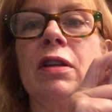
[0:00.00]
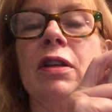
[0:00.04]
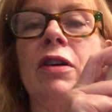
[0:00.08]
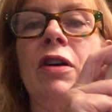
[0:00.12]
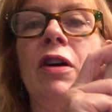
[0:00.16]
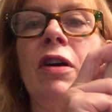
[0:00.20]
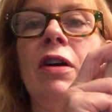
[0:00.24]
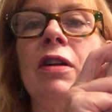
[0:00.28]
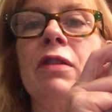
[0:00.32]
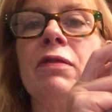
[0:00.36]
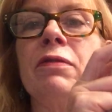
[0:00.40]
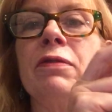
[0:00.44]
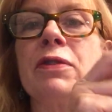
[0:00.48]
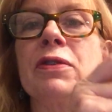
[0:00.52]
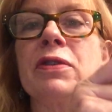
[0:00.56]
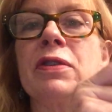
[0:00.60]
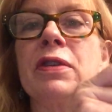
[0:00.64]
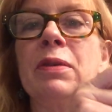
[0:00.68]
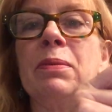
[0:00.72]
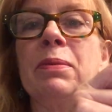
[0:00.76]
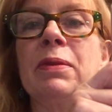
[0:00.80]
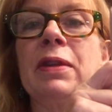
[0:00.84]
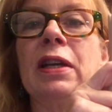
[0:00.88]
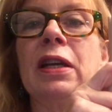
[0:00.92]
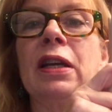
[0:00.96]
it called for
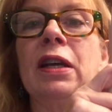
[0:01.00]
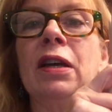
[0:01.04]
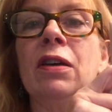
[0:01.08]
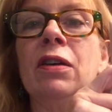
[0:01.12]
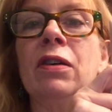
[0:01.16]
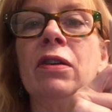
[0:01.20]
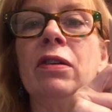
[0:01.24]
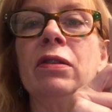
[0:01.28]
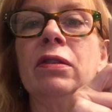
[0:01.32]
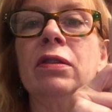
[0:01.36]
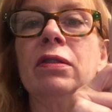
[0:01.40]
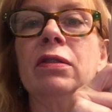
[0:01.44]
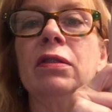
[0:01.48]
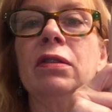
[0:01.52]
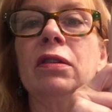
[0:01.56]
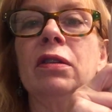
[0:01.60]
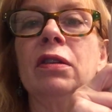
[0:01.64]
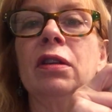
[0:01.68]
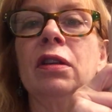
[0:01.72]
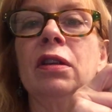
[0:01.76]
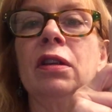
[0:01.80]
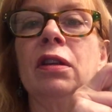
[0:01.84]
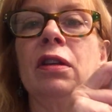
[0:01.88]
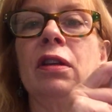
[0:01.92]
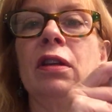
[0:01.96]
something else,
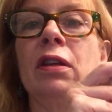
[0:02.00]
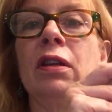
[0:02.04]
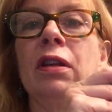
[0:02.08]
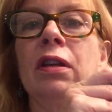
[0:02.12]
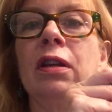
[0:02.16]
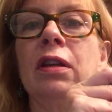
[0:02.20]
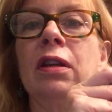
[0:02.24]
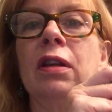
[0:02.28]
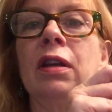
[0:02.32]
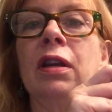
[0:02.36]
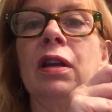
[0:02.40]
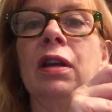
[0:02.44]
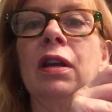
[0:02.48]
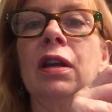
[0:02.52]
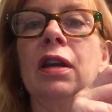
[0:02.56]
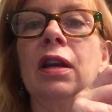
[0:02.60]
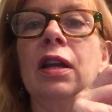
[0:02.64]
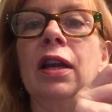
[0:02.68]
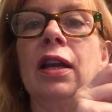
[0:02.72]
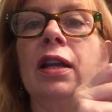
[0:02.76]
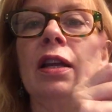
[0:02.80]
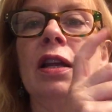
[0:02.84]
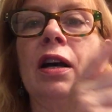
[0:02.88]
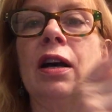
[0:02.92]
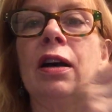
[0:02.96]

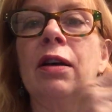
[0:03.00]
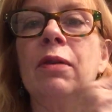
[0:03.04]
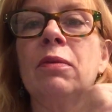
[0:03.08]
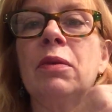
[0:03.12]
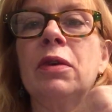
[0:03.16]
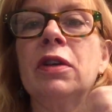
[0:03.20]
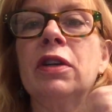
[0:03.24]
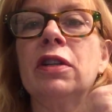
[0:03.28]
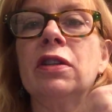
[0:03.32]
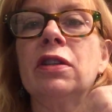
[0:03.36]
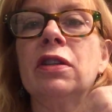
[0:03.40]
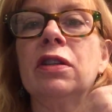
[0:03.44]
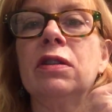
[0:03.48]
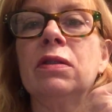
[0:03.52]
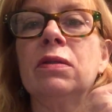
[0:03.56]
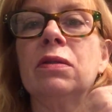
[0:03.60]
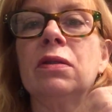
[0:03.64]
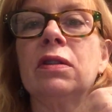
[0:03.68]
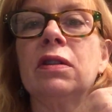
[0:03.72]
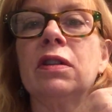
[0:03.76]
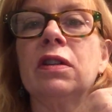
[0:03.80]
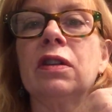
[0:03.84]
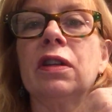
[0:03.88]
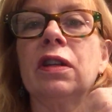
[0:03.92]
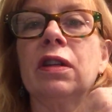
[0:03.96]
and I wanted to do
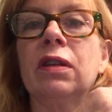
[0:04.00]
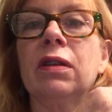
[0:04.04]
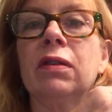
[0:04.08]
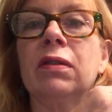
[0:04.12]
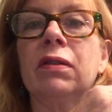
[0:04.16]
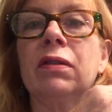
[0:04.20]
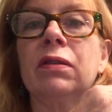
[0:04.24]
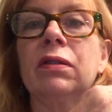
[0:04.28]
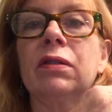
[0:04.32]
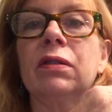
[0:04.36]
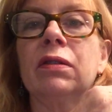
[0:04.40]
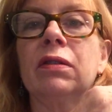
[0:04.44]
it on this.